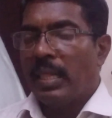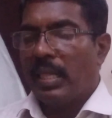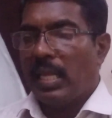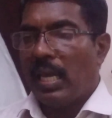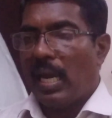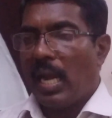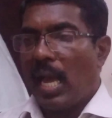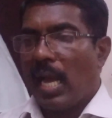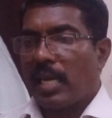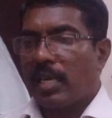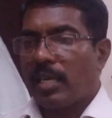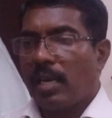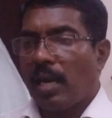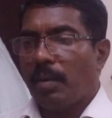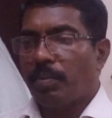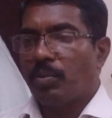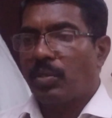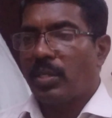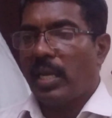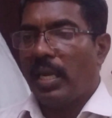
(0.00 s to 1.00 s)
The lack
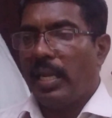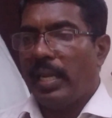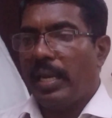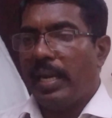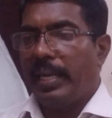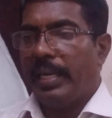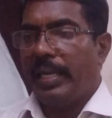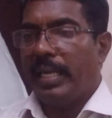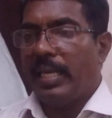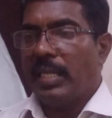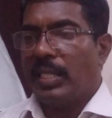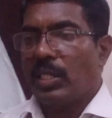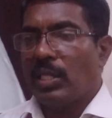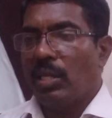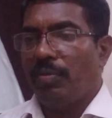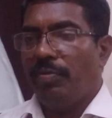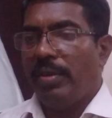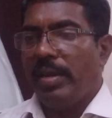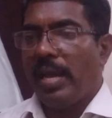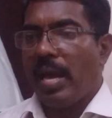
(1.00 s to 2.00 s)
of celerity,
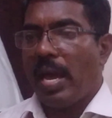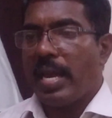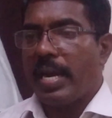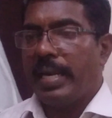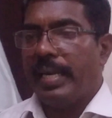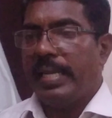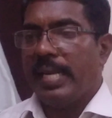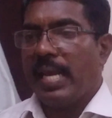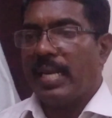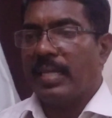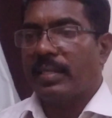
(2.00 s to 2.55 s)
severity